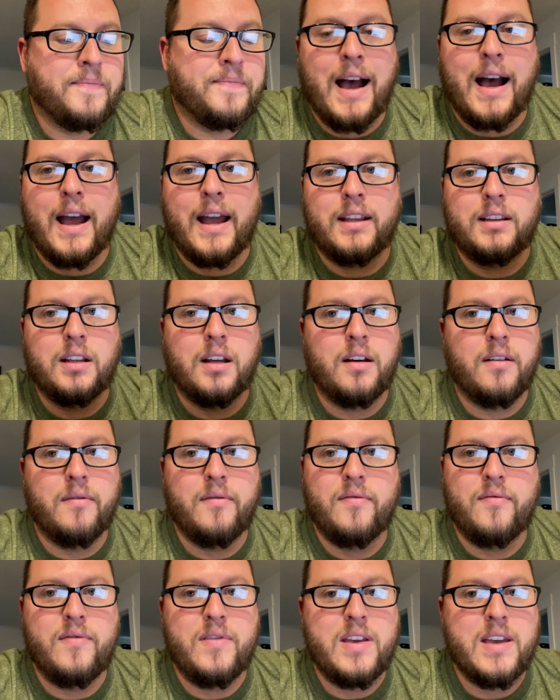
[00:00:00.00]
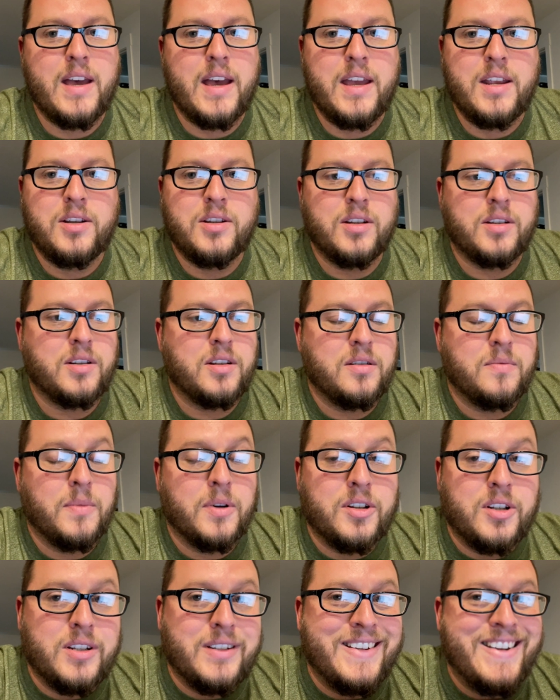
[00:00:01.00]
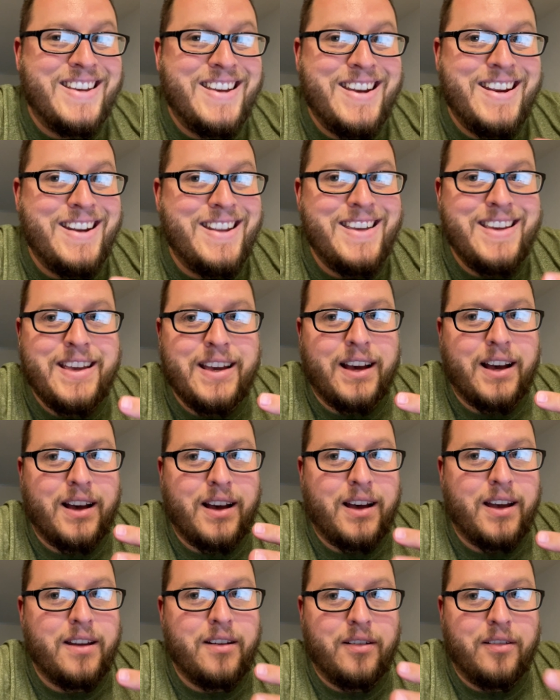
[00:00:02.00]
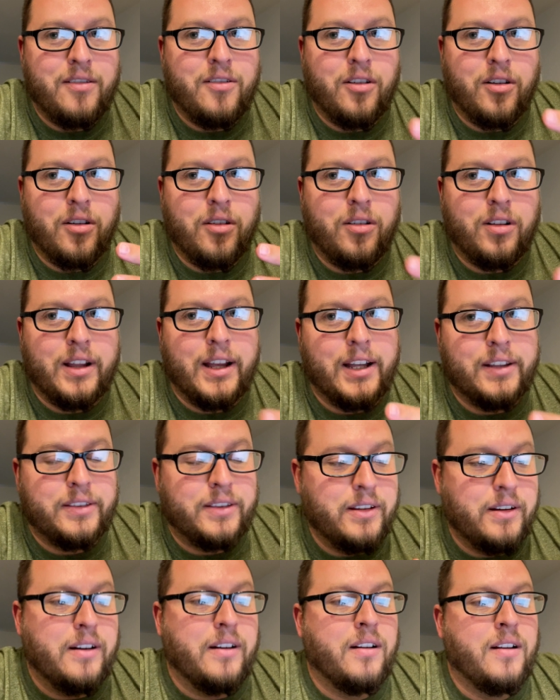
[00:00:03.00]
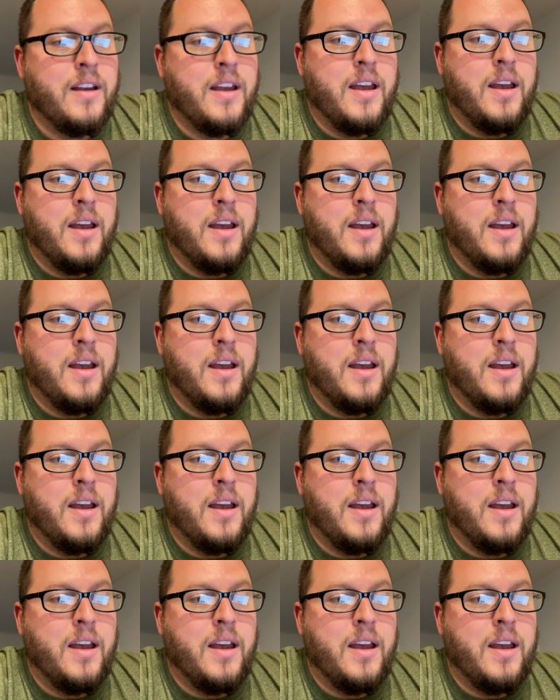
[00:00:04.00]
I love V8 just as much as any guy and girl out there.